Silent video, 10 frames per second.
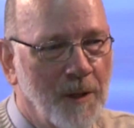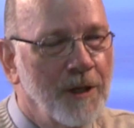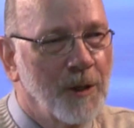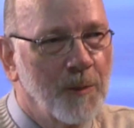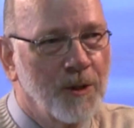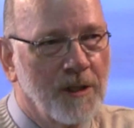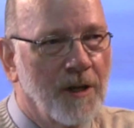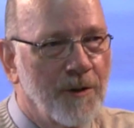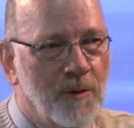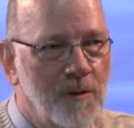But he had put
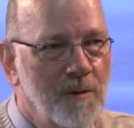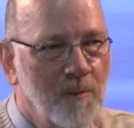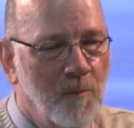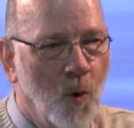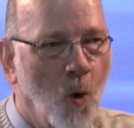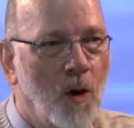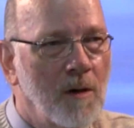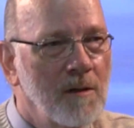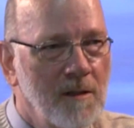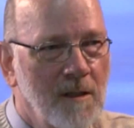together
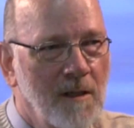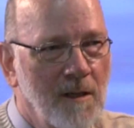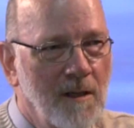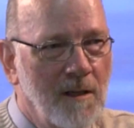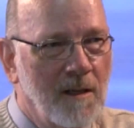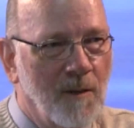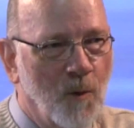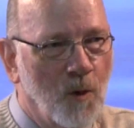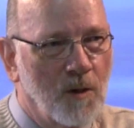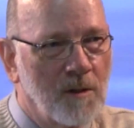more,
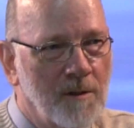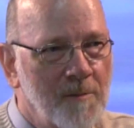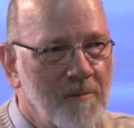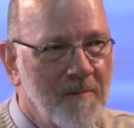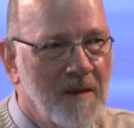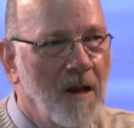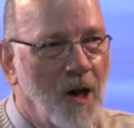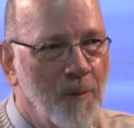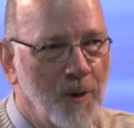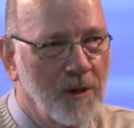a more
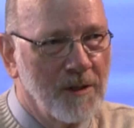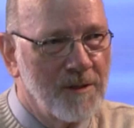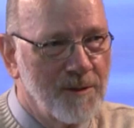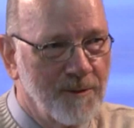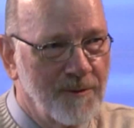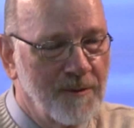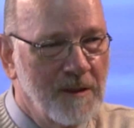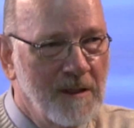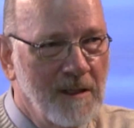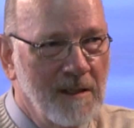comprehensive